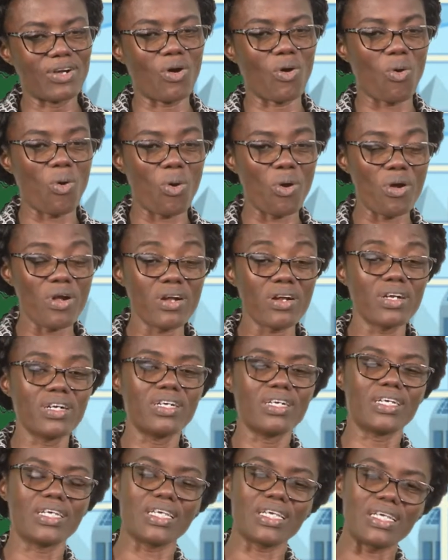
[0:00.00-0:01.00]
or
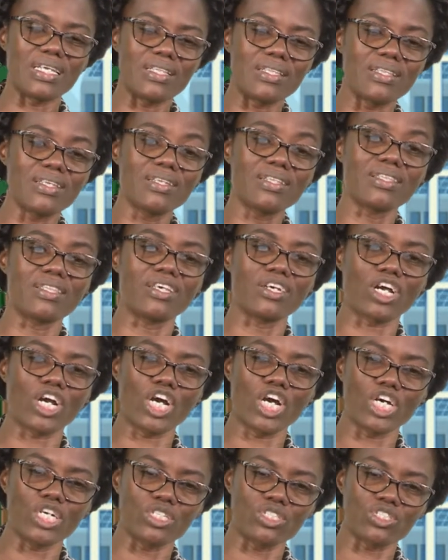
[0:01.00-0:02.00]
in the
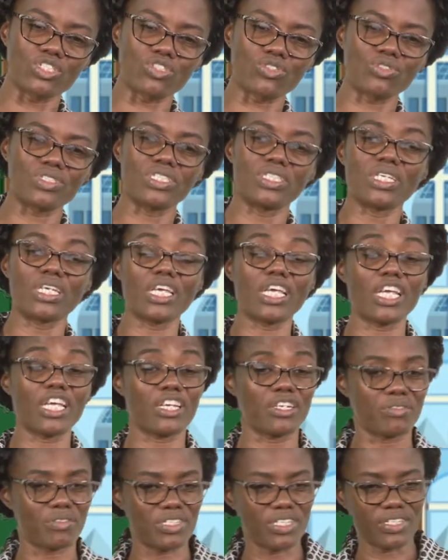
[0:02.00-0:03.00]
country
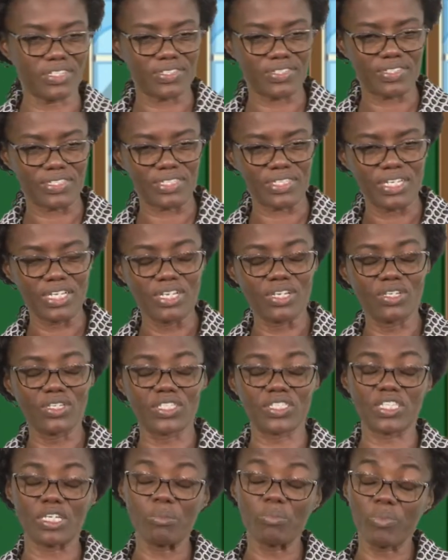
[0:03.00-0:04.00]
areas,
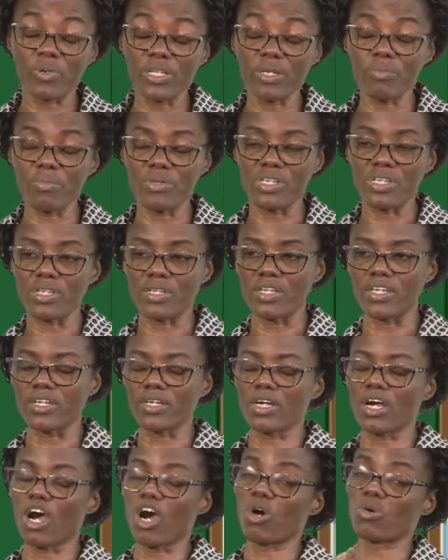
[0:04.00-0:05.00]
simply
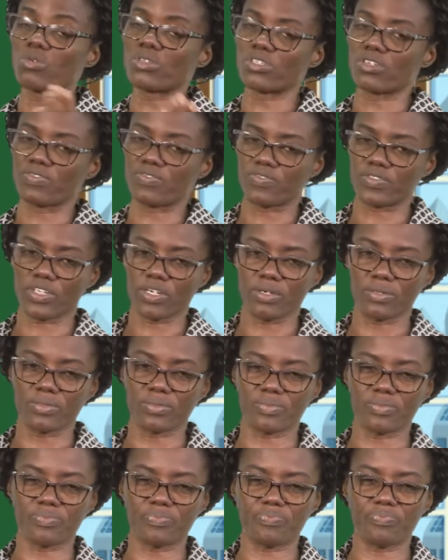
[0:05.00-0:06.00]
meaning out of town.